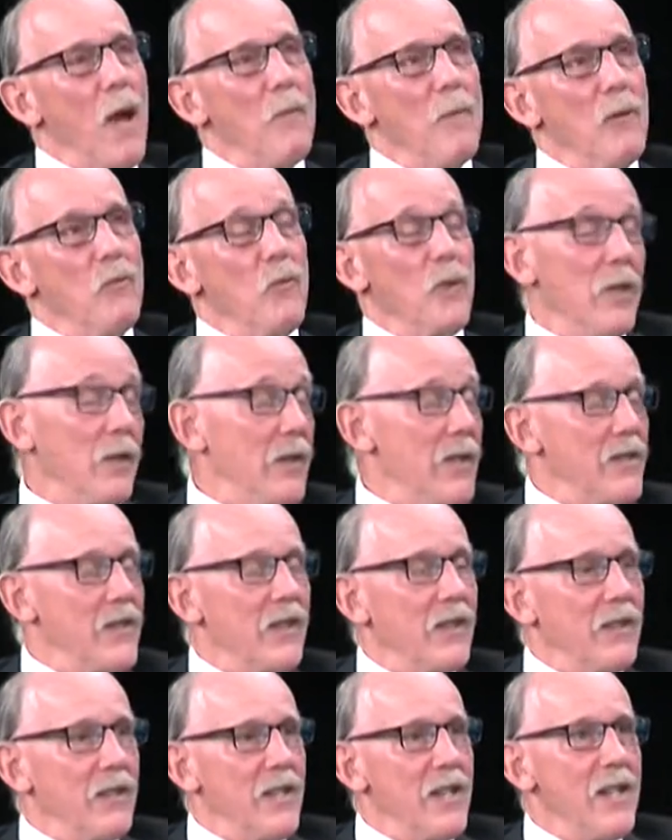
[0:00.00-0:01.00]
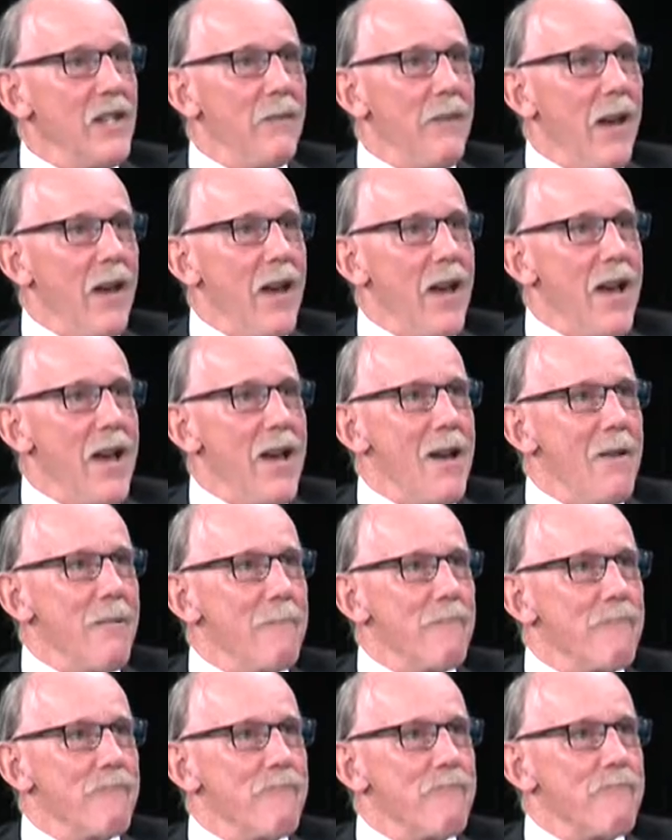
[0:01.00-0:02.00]
I mean, realistically,
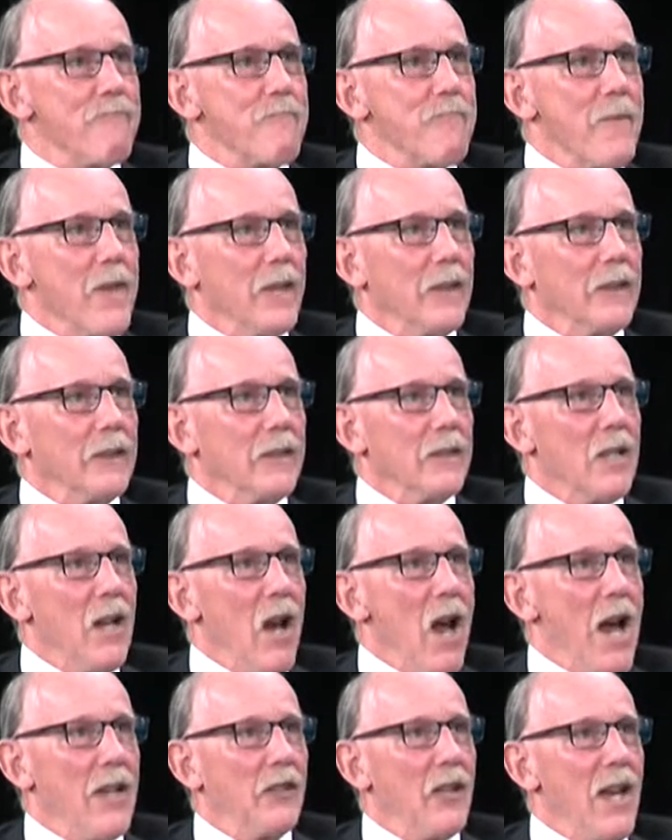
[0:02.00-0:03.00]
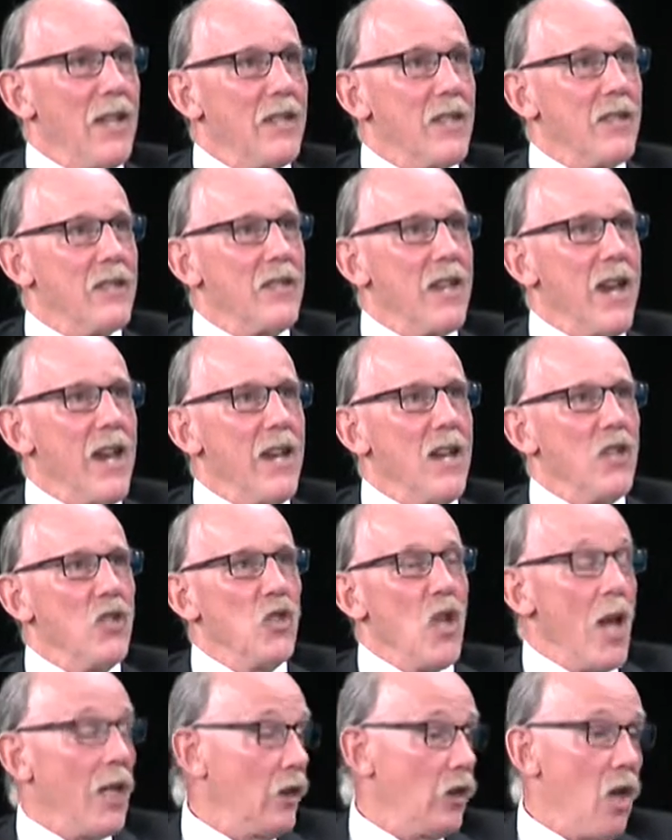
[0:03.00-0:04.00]
I'd like to say
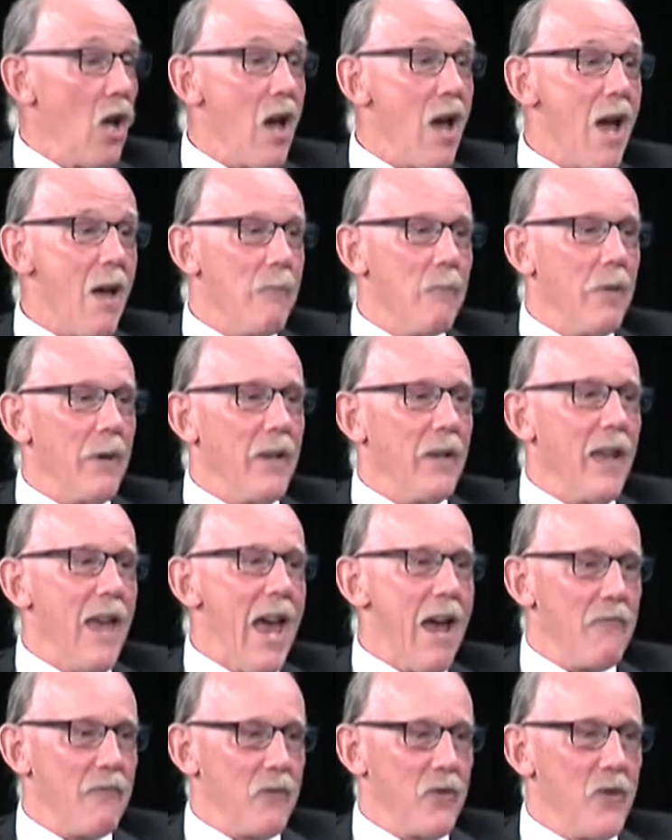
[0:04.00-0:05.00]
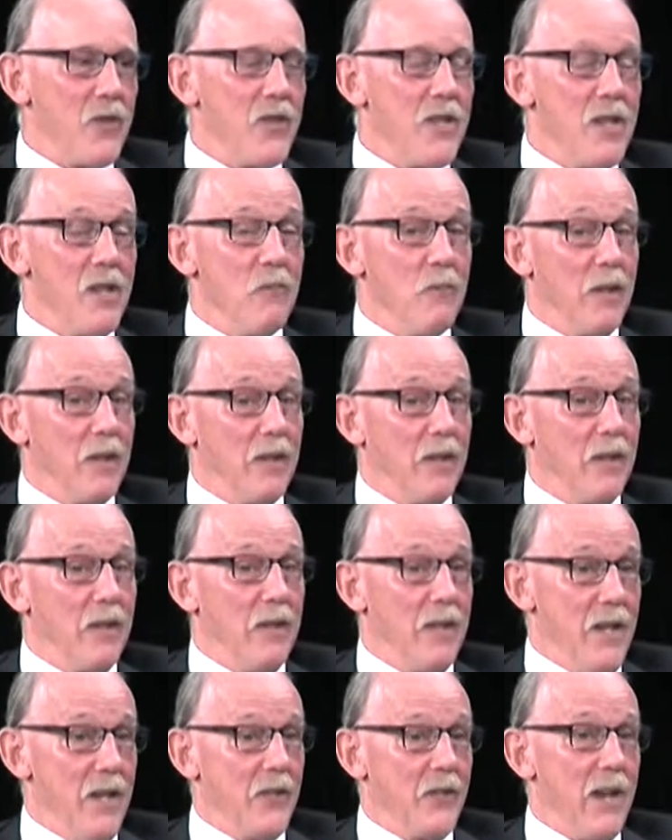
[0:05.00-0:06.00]
not a lot, but after seeing what
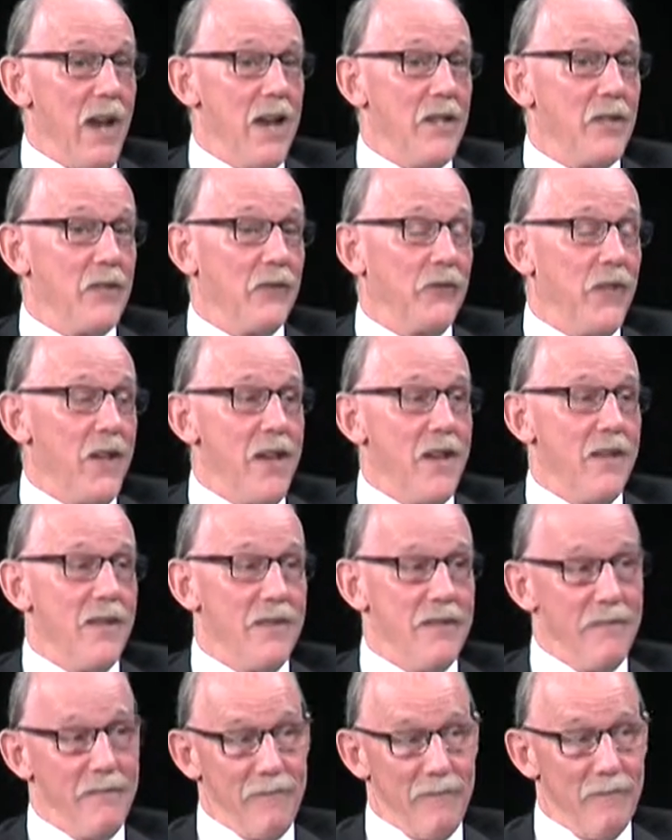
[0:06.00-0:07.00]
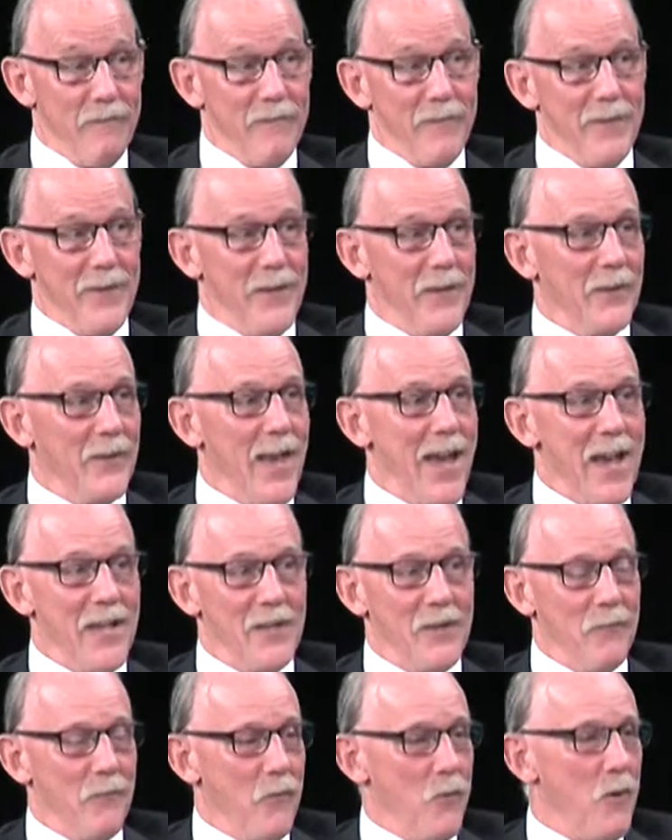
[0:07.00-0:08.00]
these guys have done the
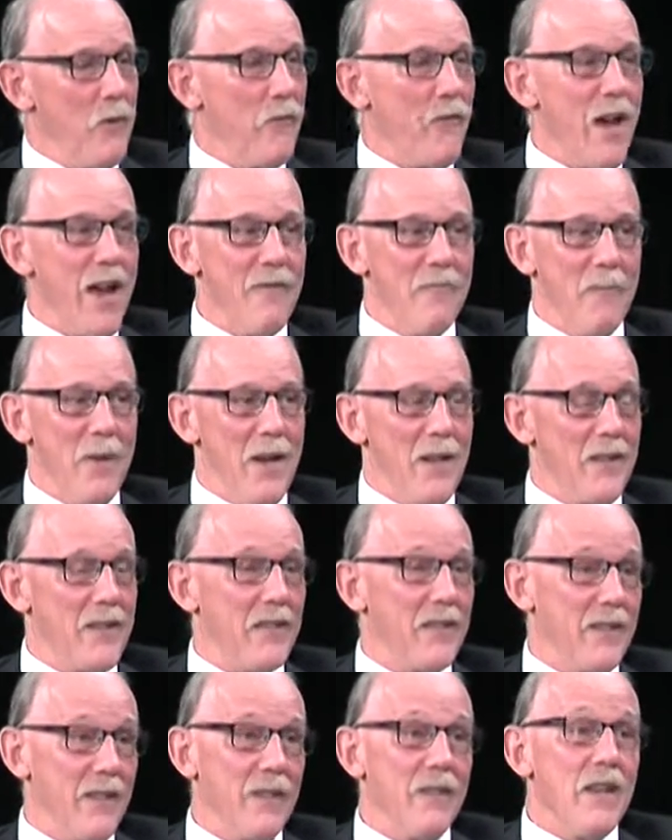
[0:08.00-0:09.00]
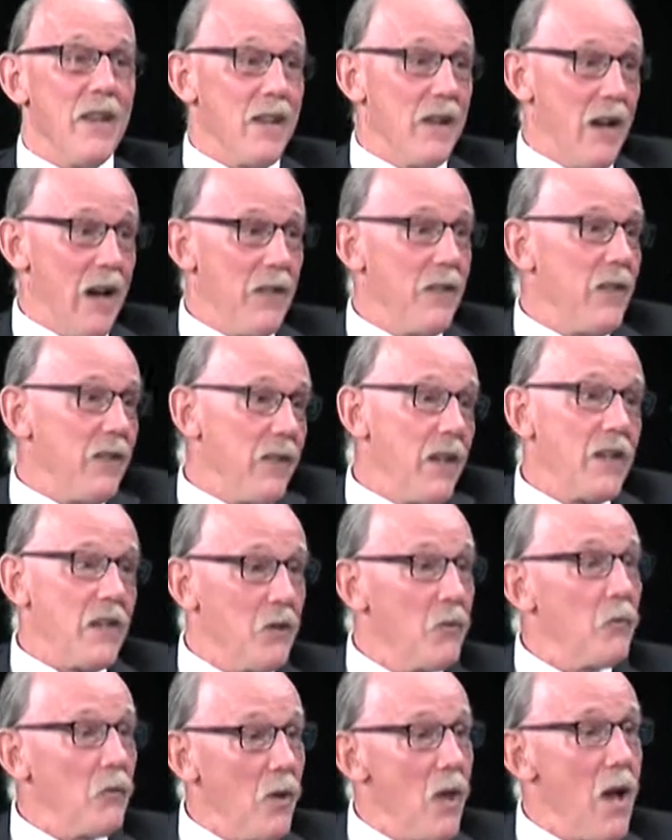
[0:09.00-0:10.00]
last 4 or 5 months, I think they
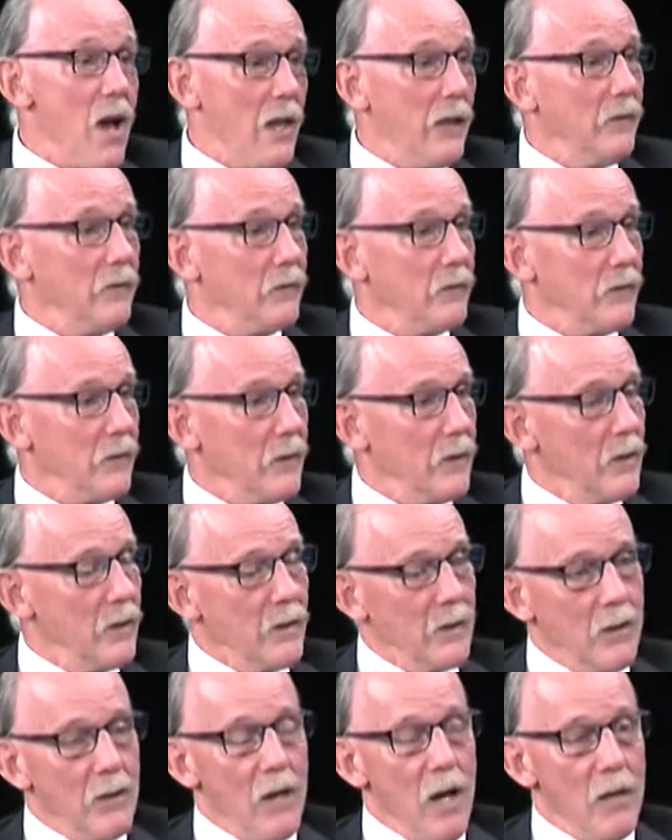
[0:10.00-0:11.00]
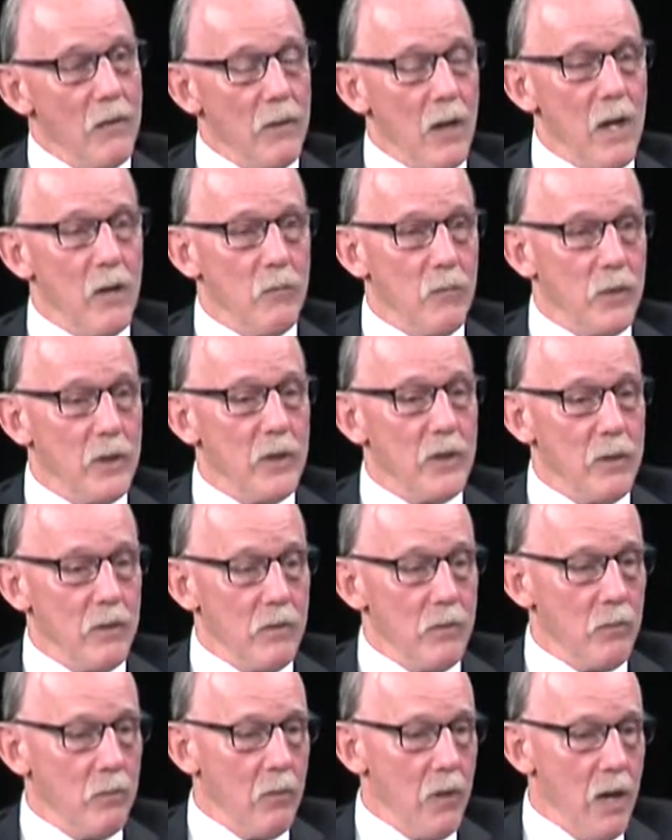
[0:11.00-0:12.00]
can do a lot. I really
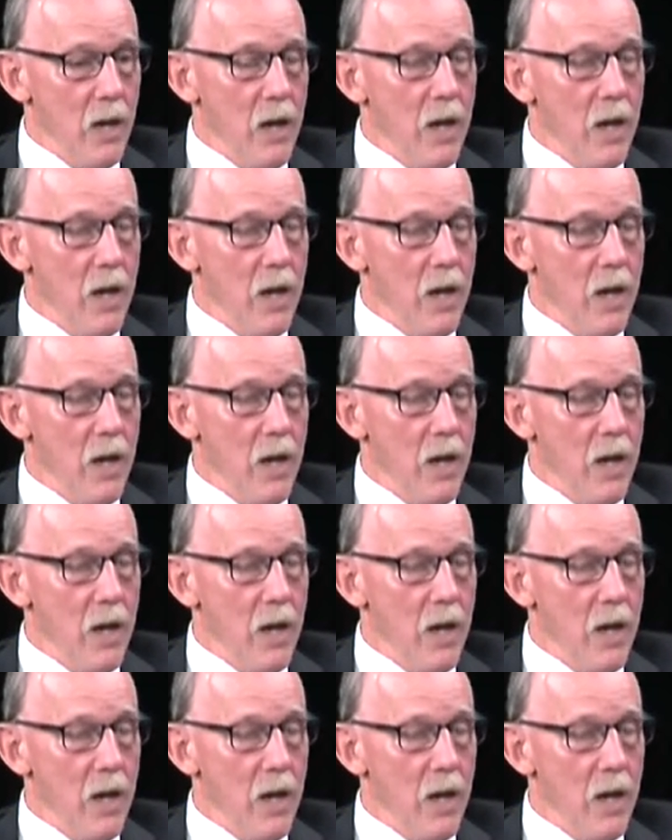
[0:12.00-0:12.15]
do.